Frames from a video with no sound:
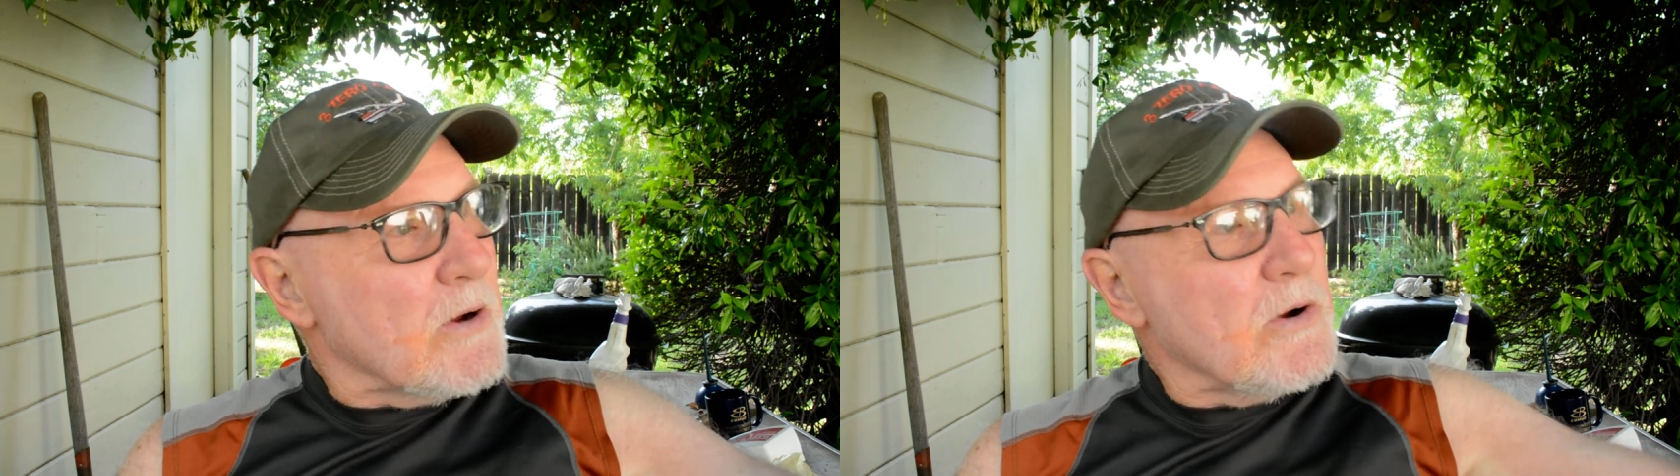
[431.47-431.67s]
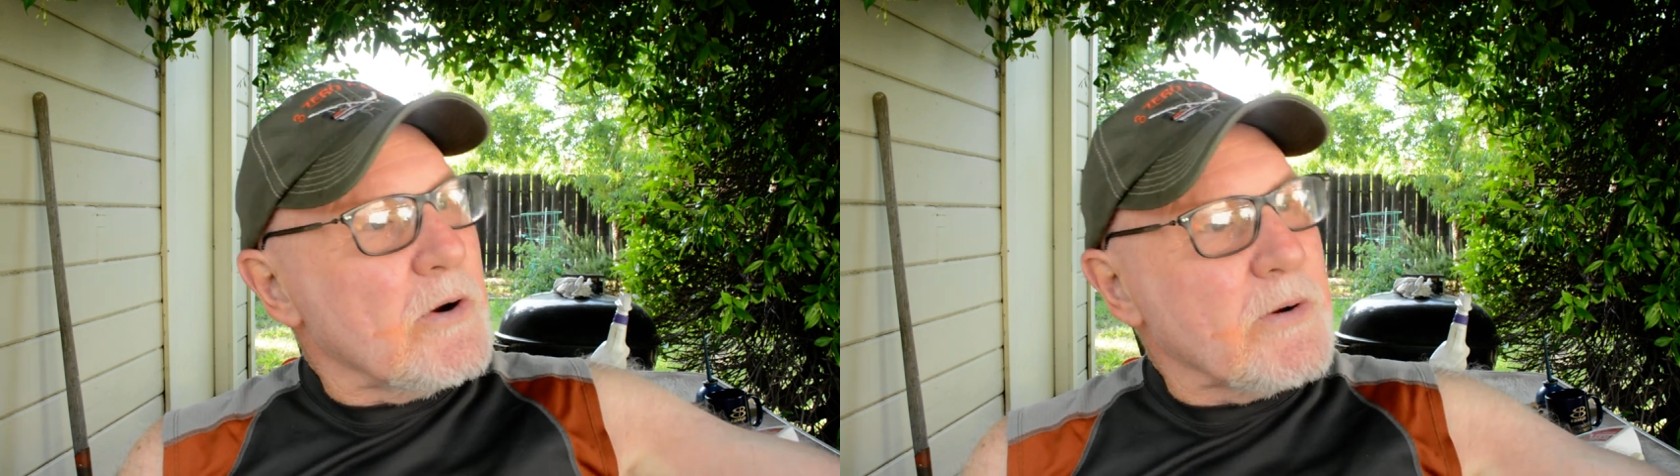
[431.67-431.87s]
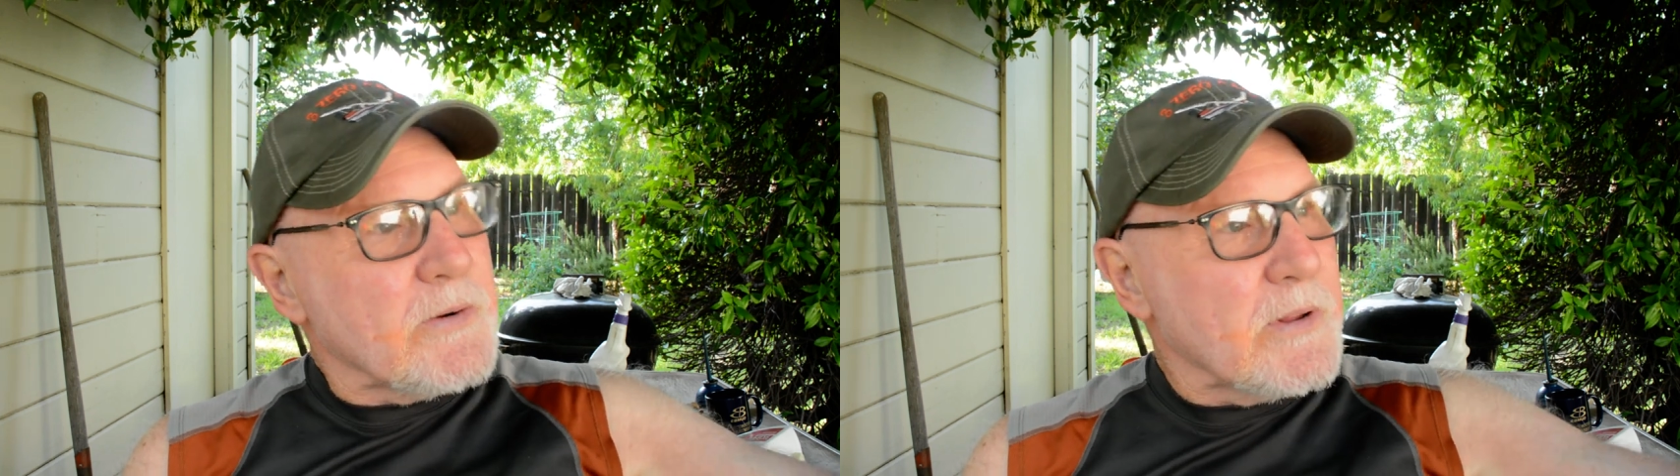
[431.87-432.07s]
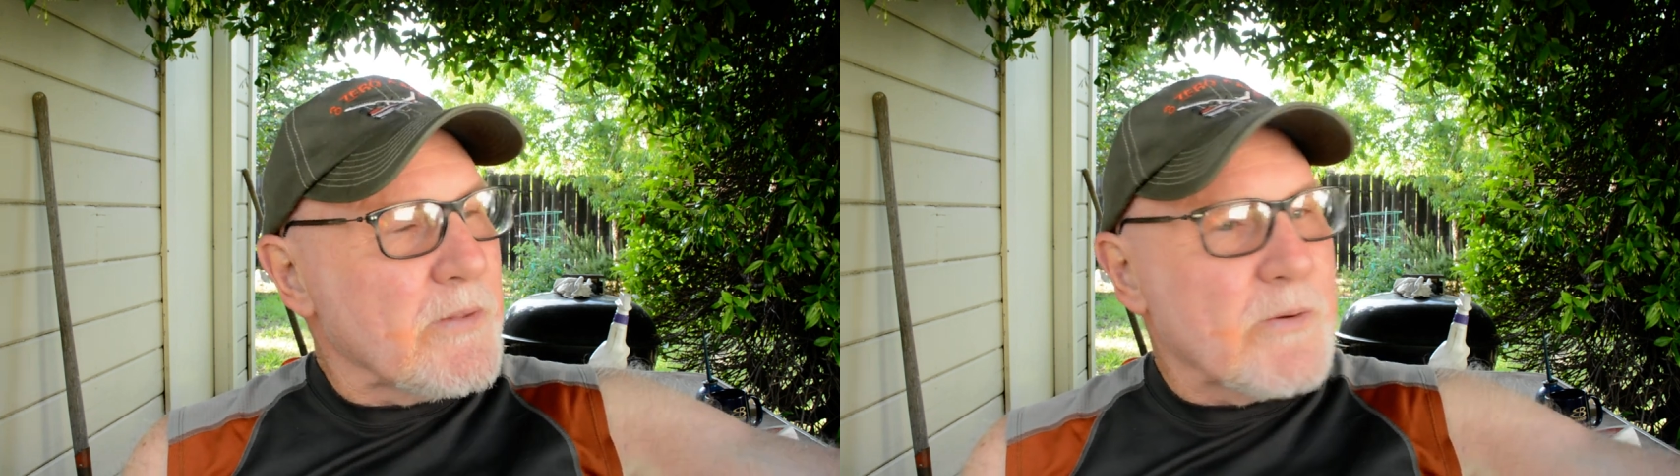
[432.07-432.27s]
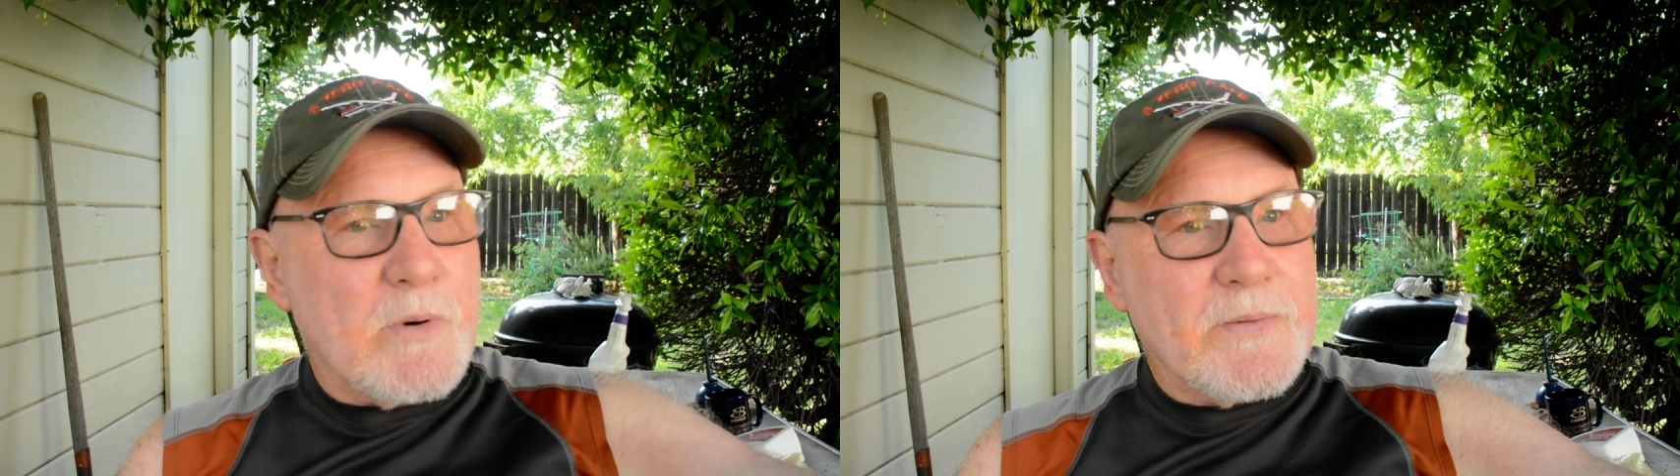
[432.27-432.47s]
her and the
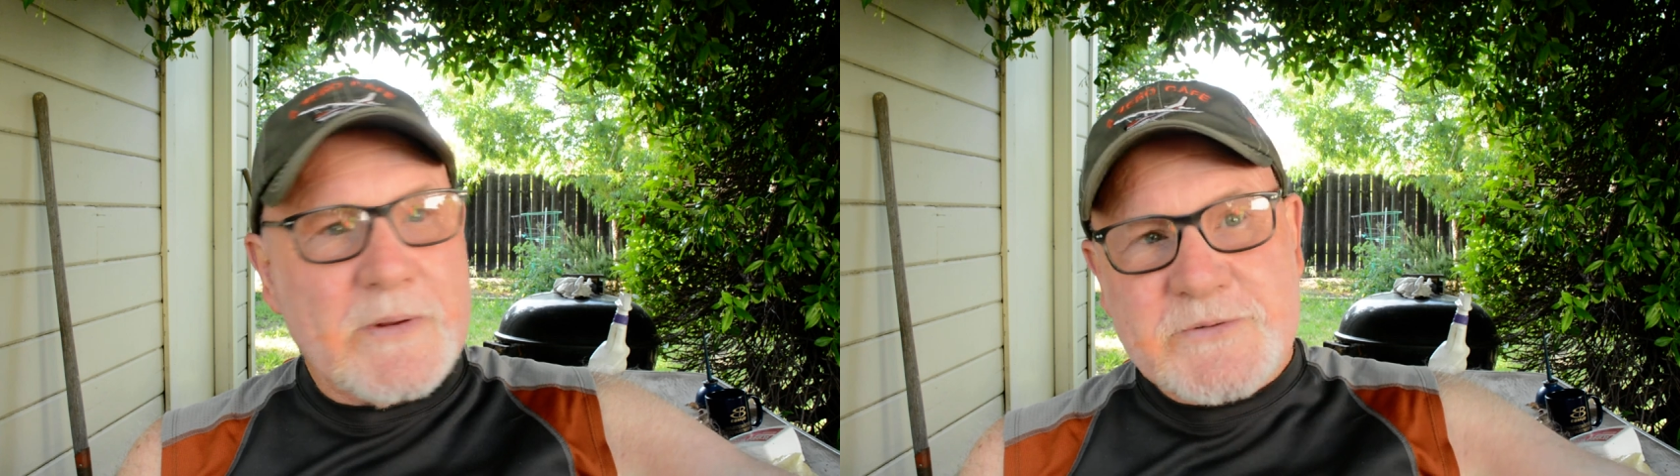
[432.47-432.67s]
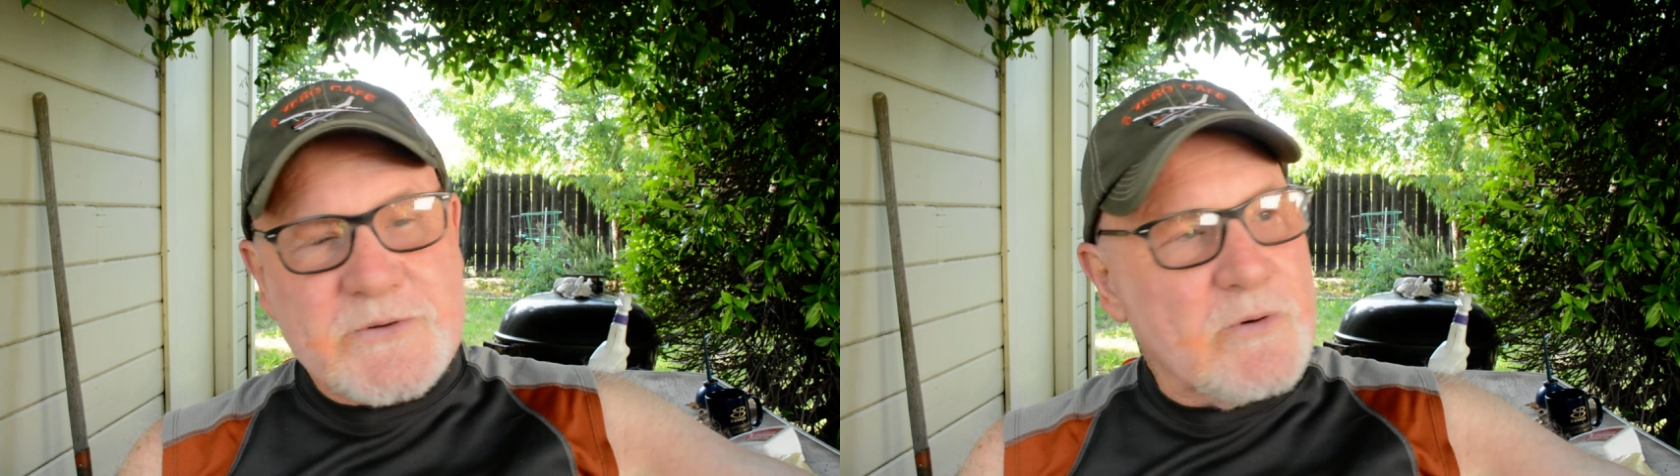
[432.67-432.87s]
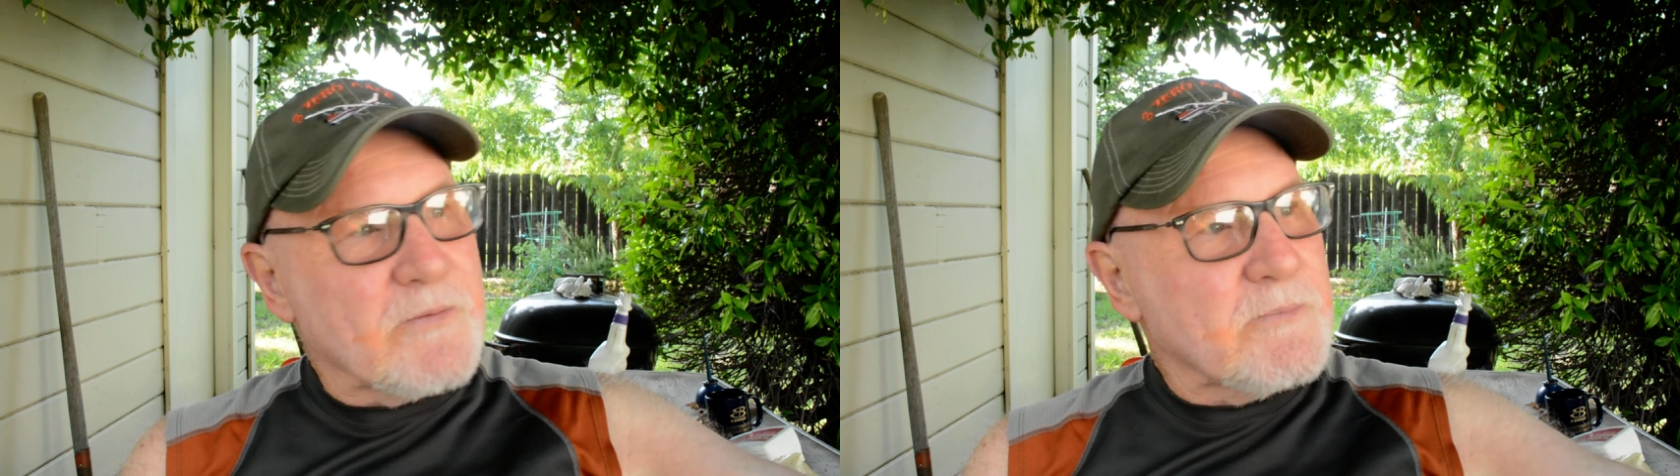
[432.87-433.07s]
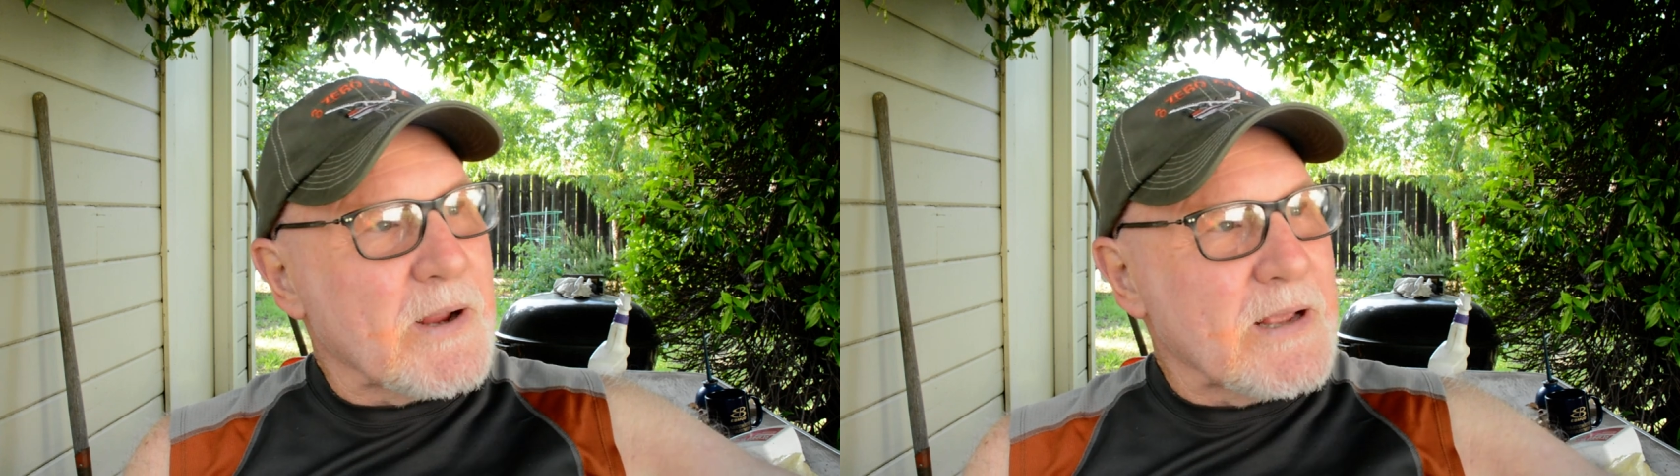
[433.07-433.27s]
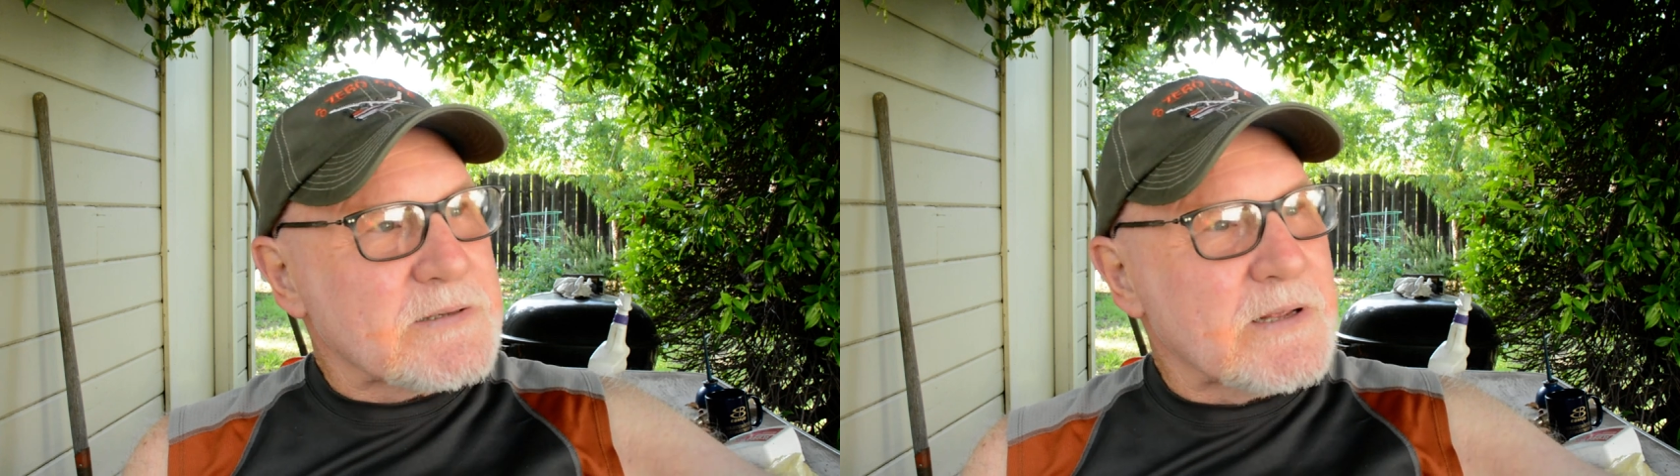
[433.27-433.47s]
other one, there's two of them, I
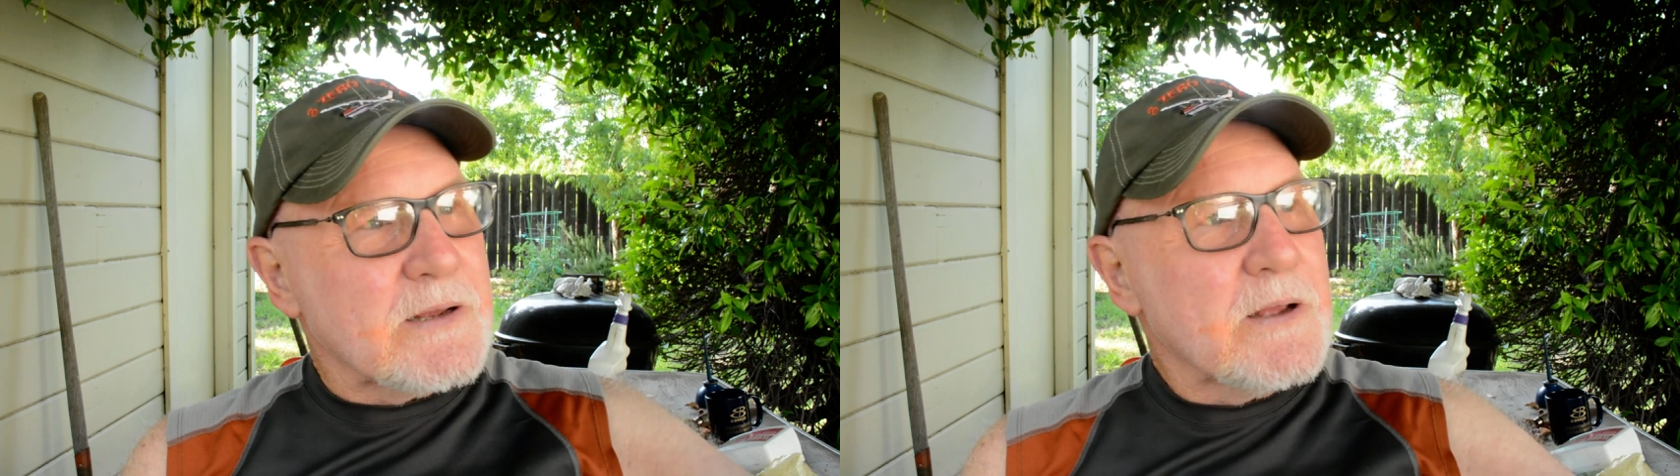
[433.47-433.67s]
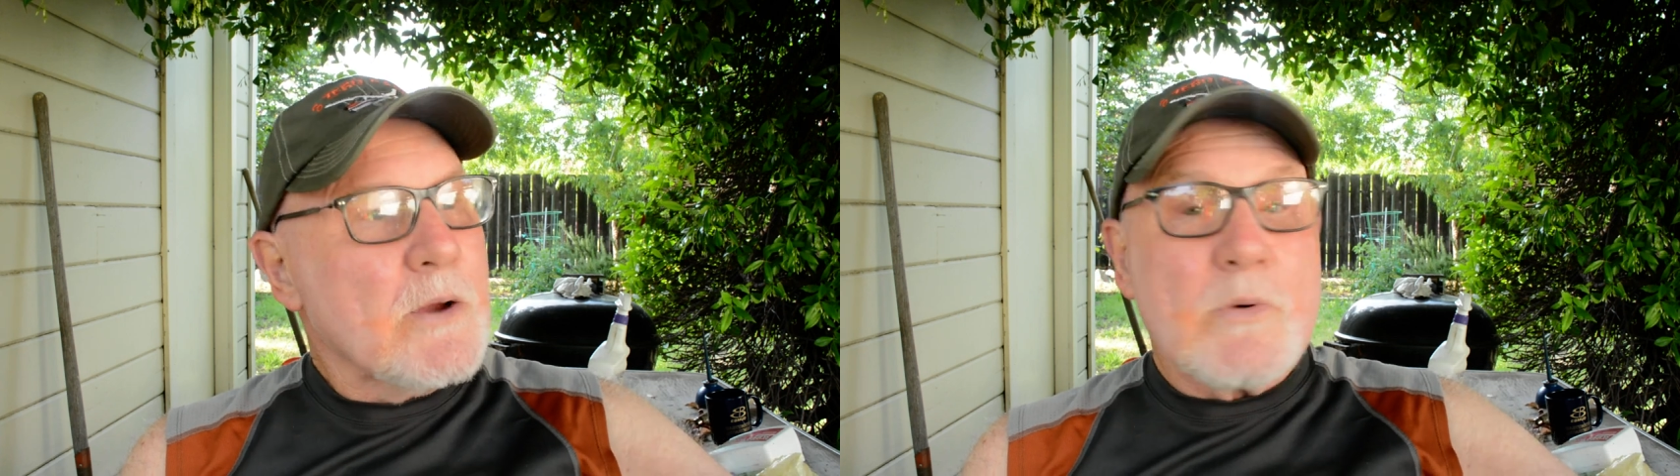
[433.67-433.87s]
guess they're,